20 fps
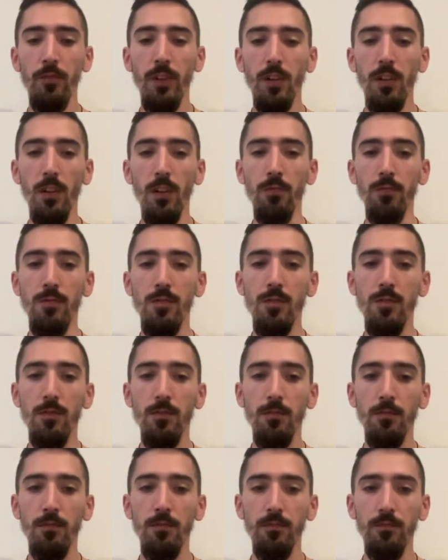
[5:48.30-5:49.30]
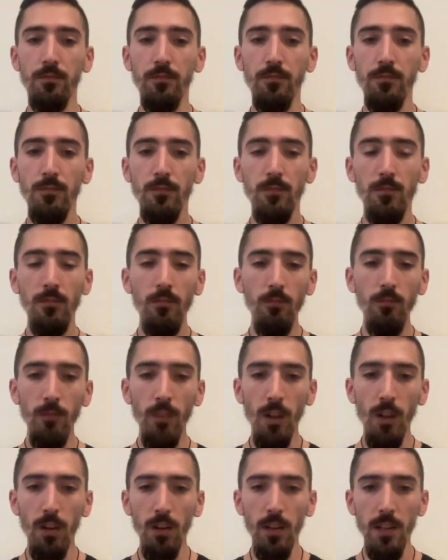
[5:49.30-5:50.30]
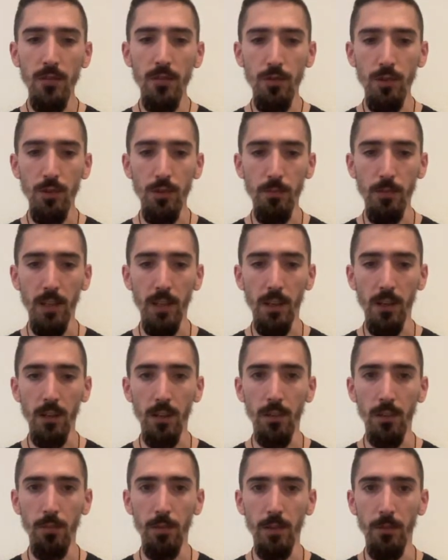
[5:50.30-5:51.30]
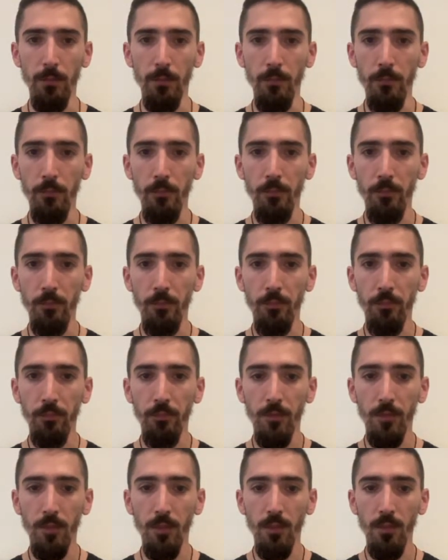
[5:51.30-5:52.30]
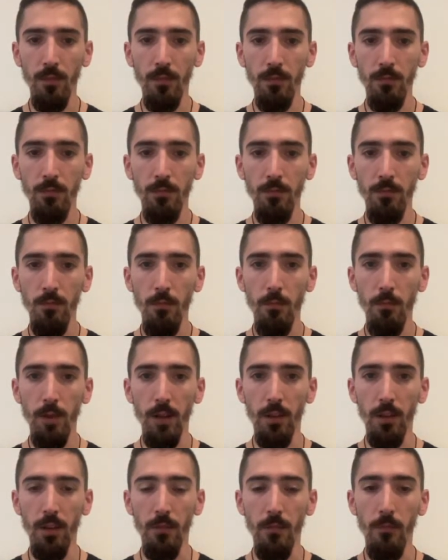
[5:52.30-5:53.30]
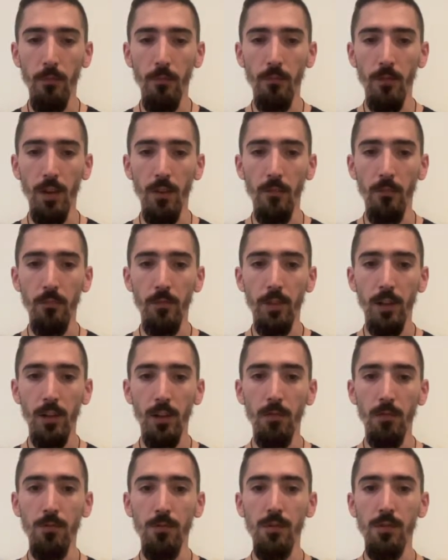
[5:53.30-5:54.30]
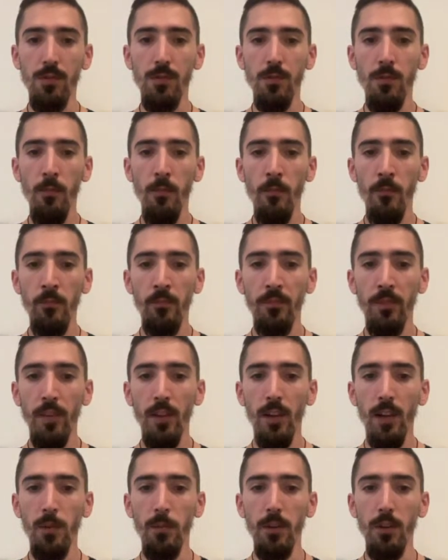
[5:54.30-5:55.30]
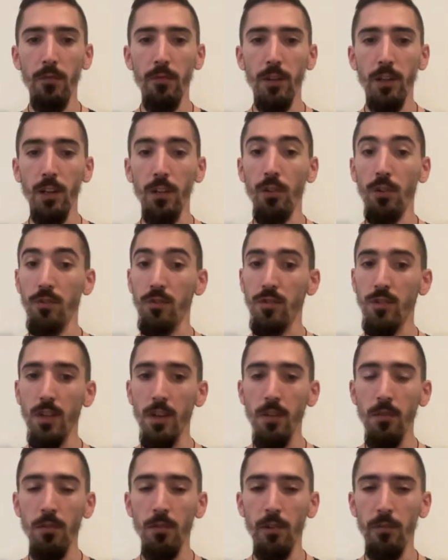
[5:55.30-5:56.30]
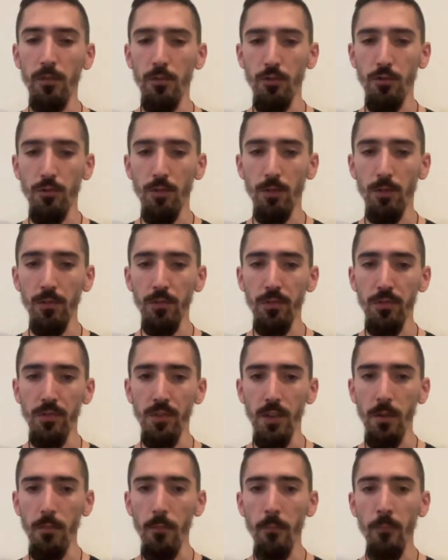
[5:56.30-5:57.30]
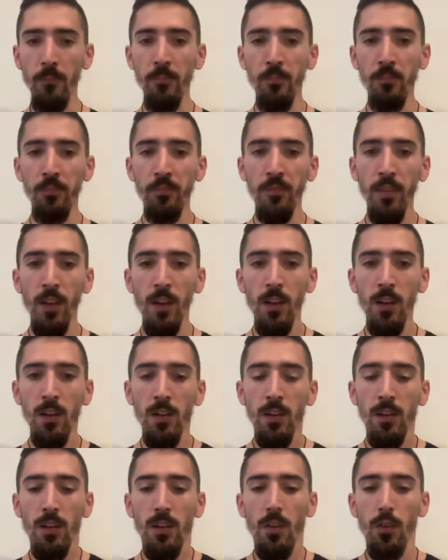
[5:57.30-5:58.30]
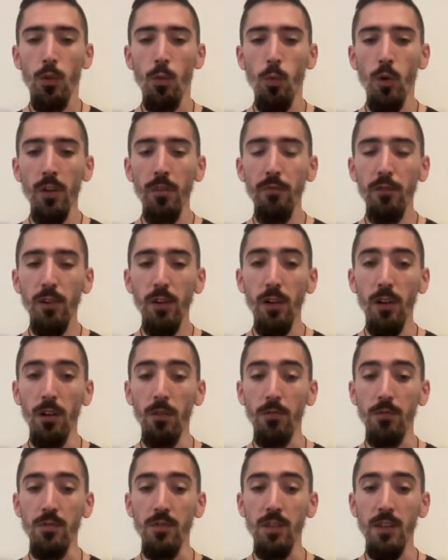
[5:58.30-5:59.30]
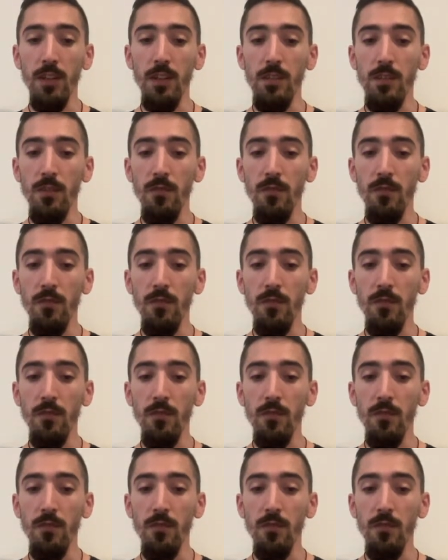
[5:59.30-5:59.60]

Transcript: clothes. Let's just make it a little bit bigger. Yeah, clothes. Let me know if you cannot see or if you struggle to see. The word for clothes is